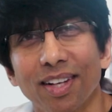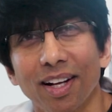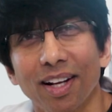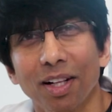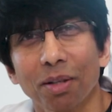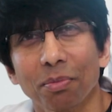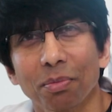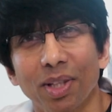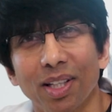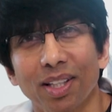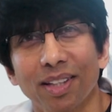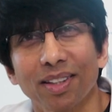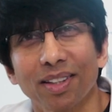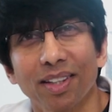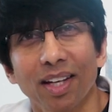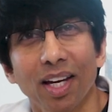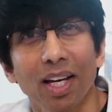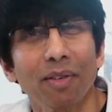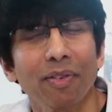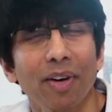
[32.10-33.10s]
tell me
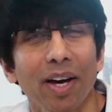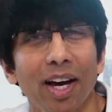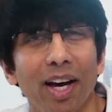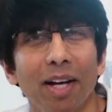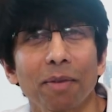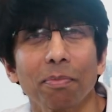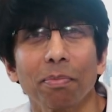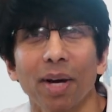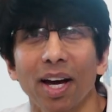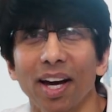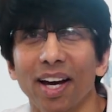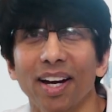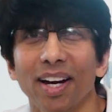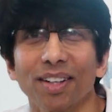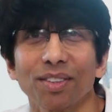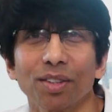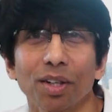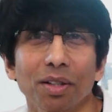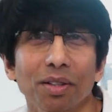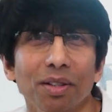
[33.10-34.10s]
they've had
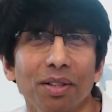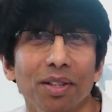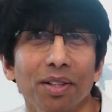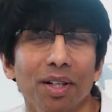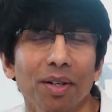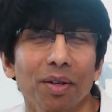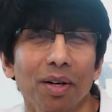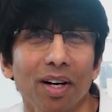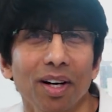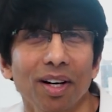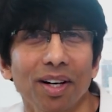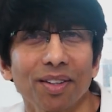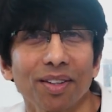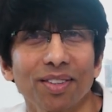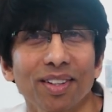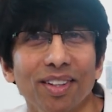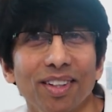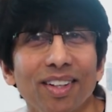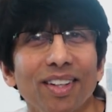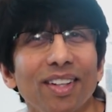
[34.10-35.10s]
bags under their
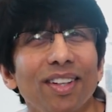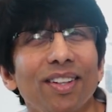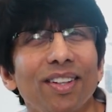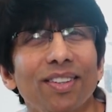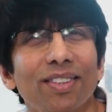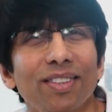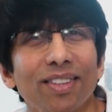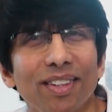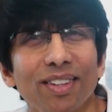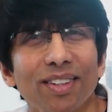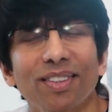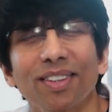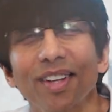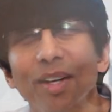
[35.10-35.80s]
eyes since